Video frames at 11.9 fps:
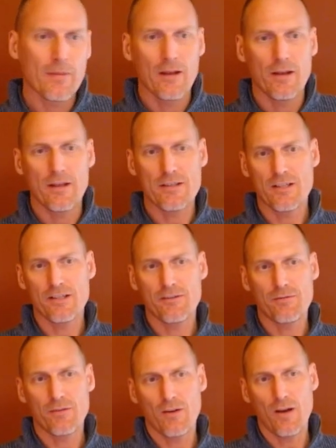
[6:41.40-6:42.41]
is that
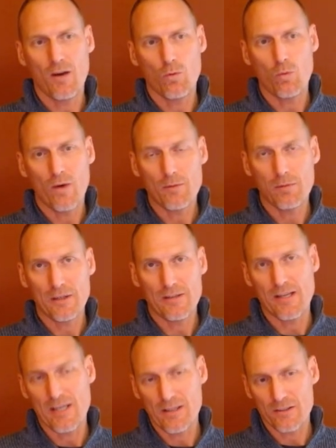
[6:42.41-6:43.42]
if white played
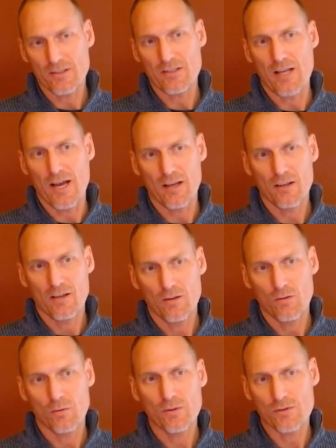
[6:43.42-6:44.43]
the English attack,
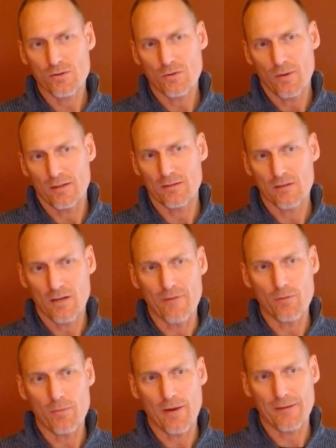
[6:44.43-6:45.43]
which was quite
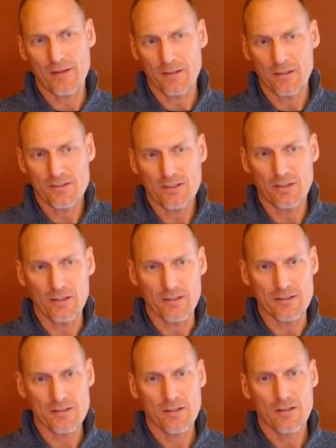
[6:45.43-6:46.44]
common back then and still
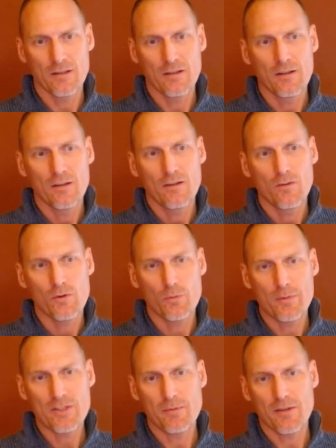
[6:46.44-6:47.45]
is, with
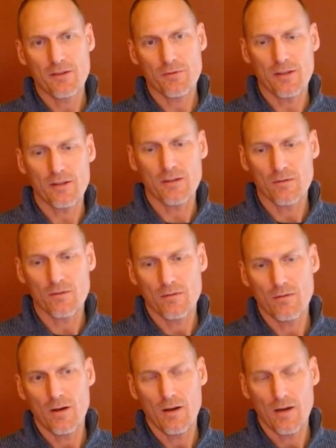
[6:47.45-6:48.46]
bishop e3,
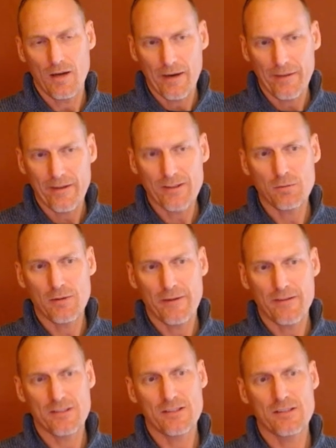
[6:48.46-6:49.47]
I like to play
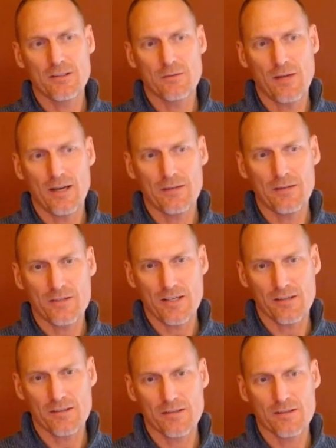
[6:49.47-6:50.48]
the system knight
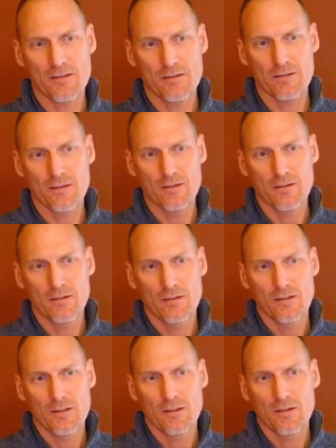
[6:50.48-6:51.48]
f6,
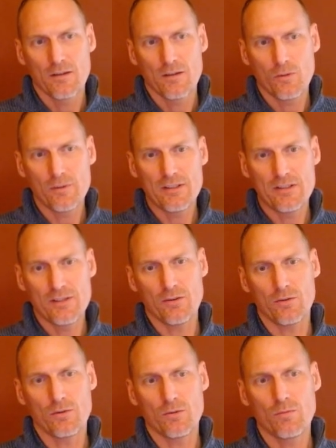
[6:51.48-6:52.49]
queen
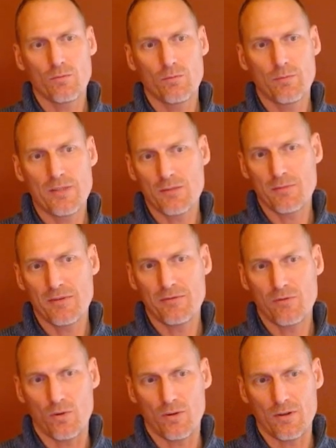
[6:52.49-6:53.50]
d2, bishop
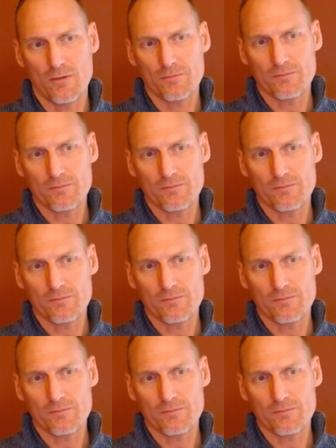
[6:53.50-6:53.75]
b4,